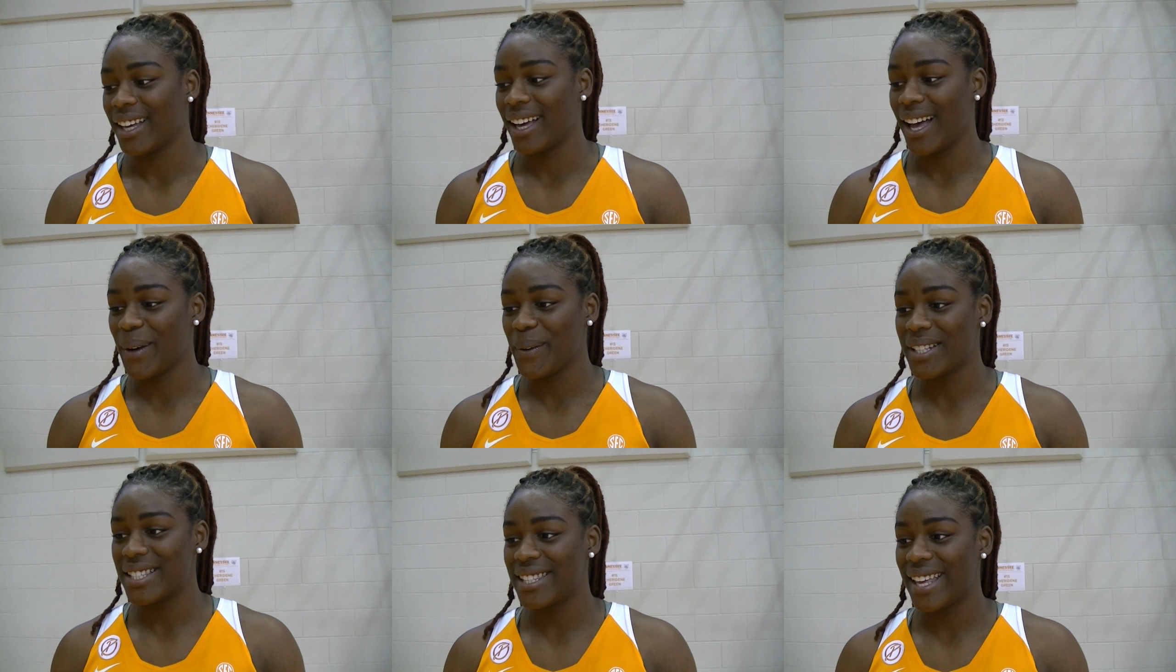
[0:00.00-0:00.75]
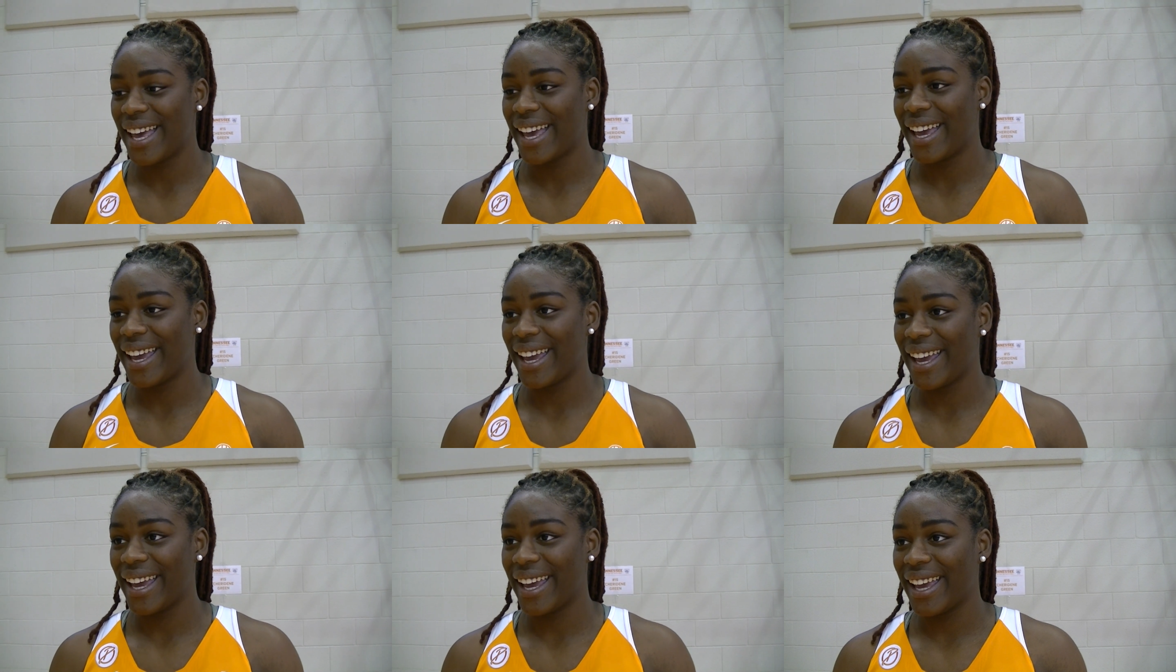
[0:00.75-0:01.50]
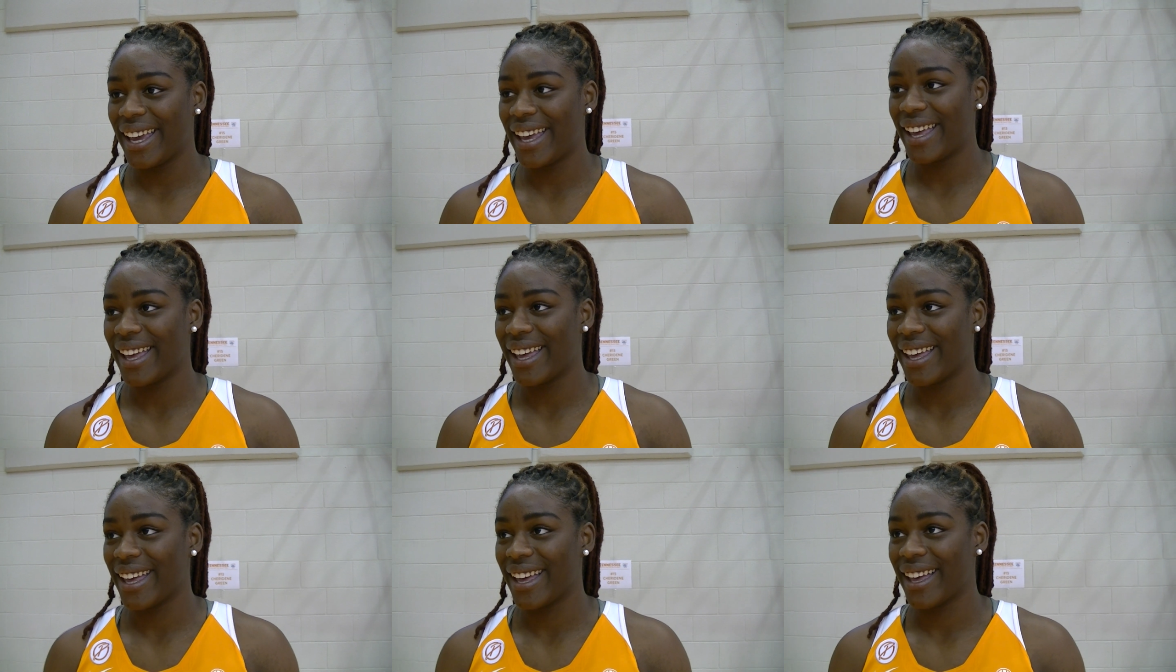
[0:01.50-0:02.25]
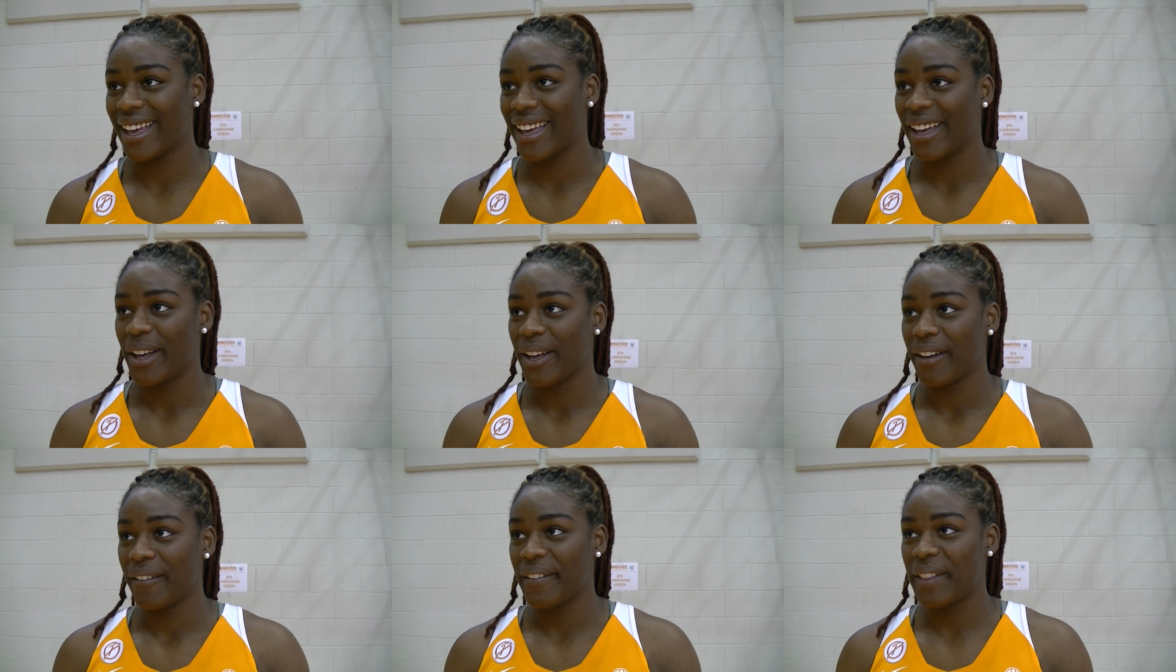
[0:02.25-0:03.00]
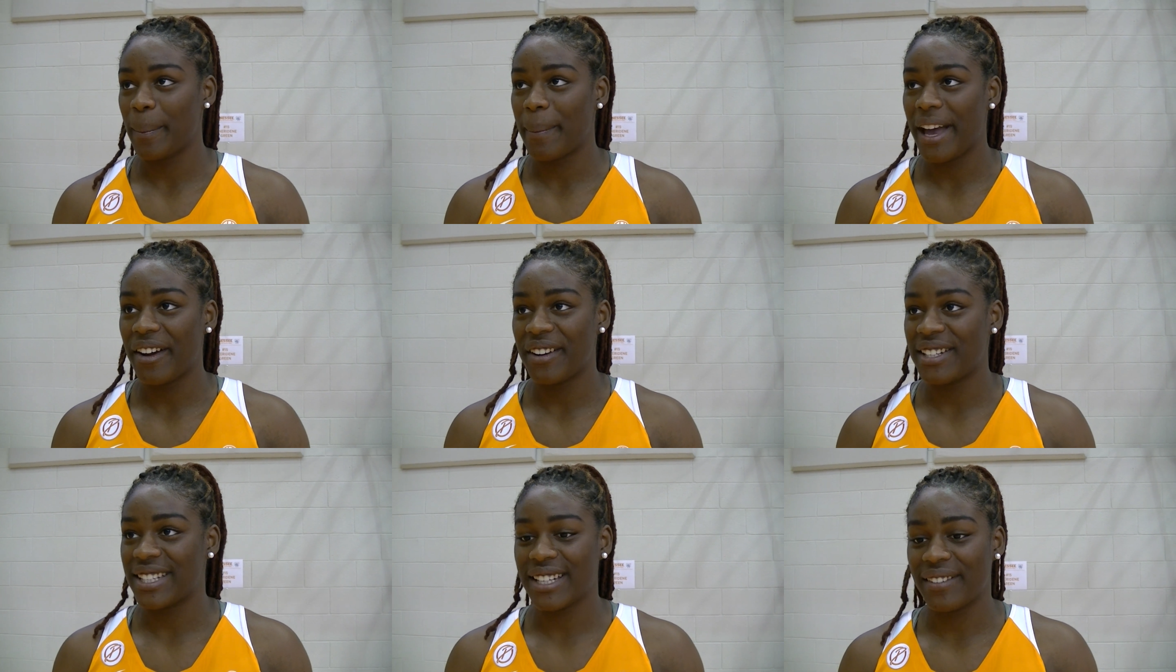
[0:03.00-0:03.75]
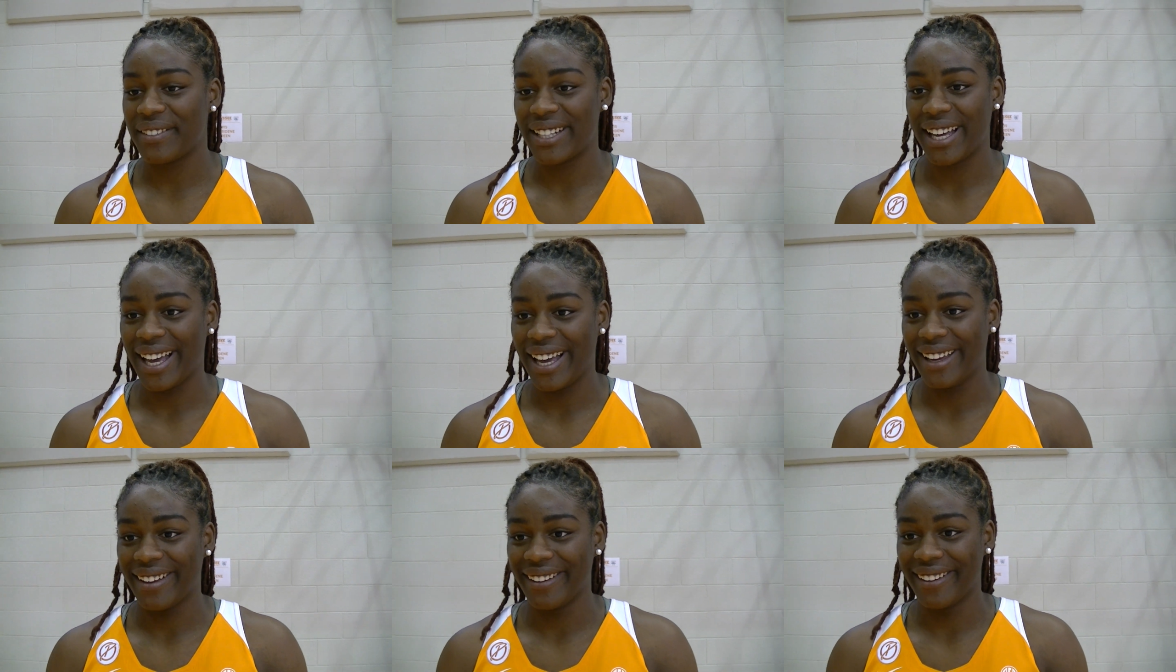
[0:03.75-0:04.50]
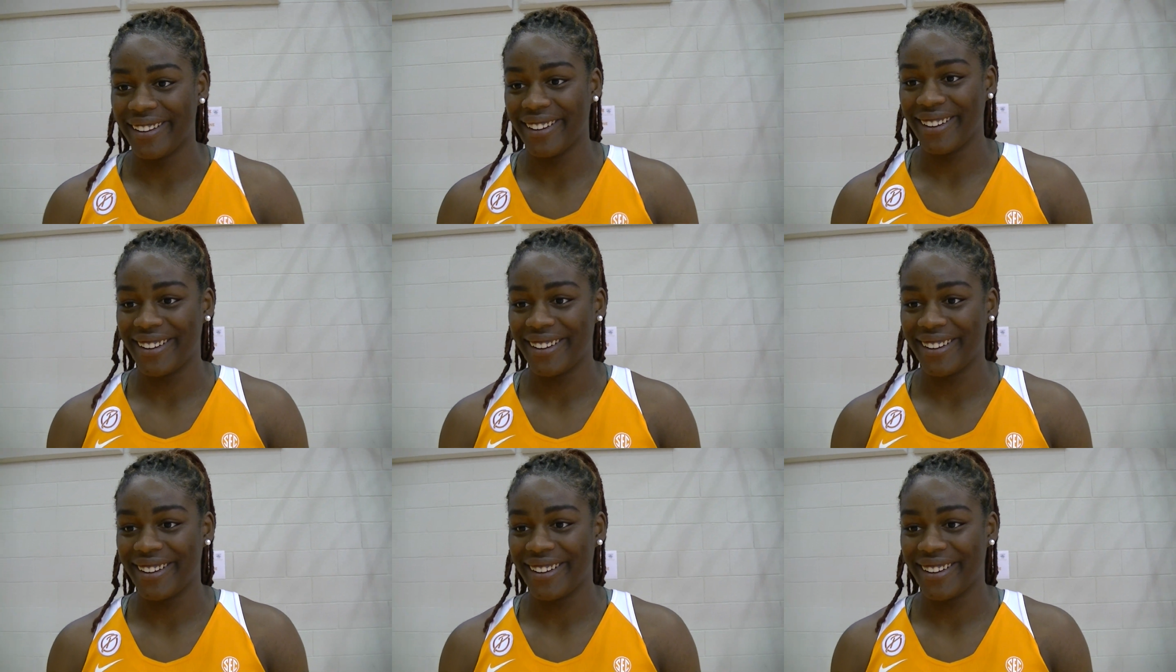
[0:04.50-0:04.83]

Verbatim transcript: I would say for the battery to never die.